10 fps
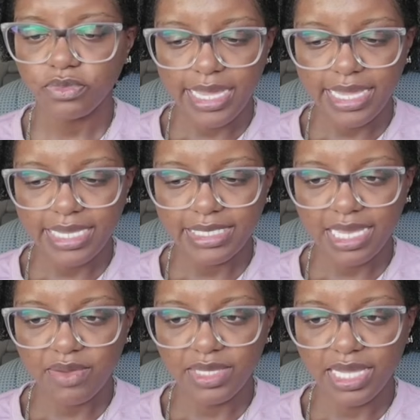I guess
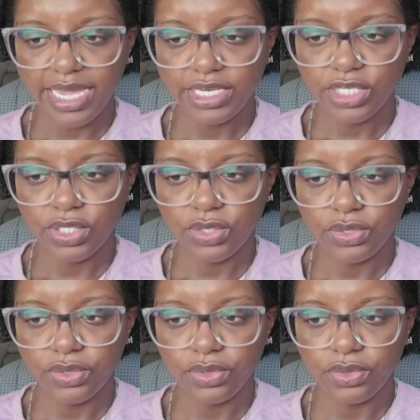I would like
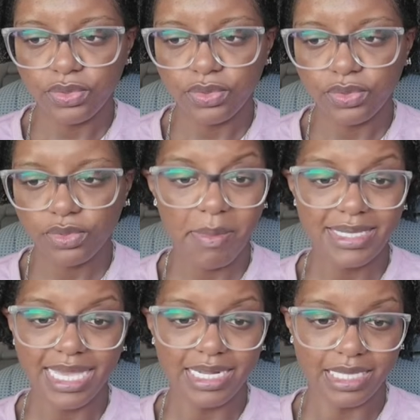to, maybe
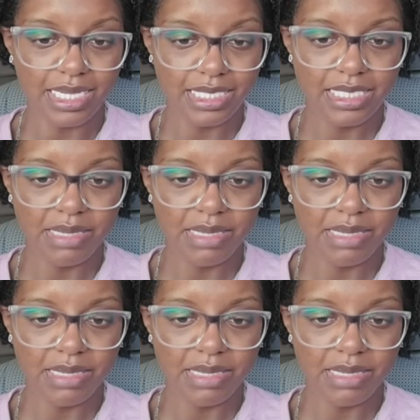it's analytics.